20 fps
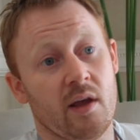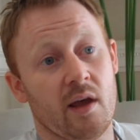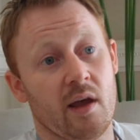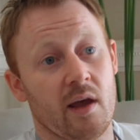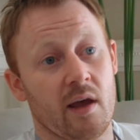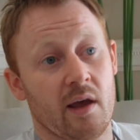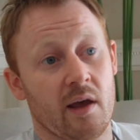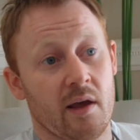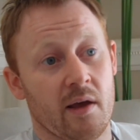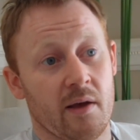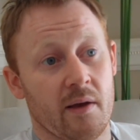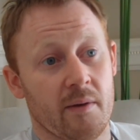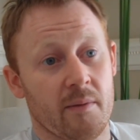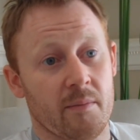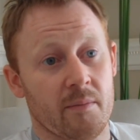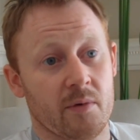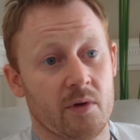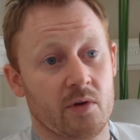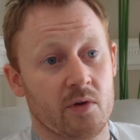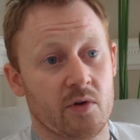
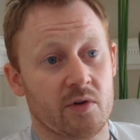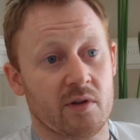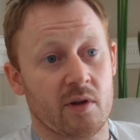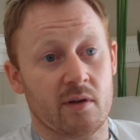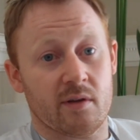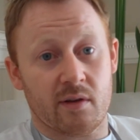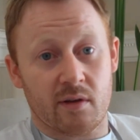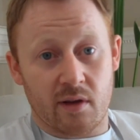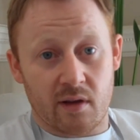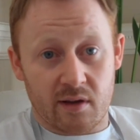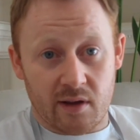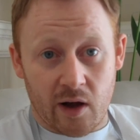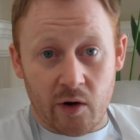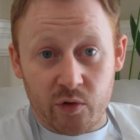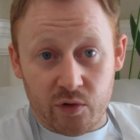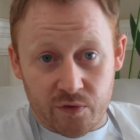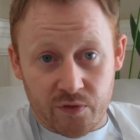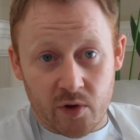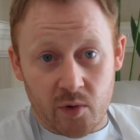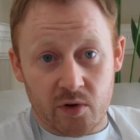um, you know, your, yeah. your,
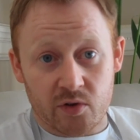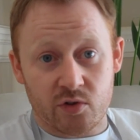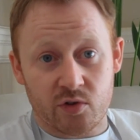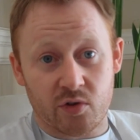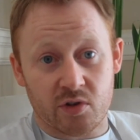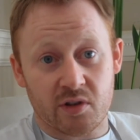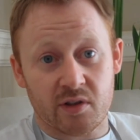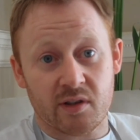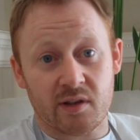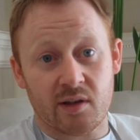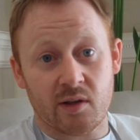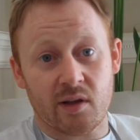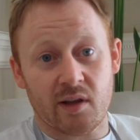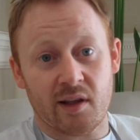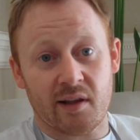house viewers. So you, mm.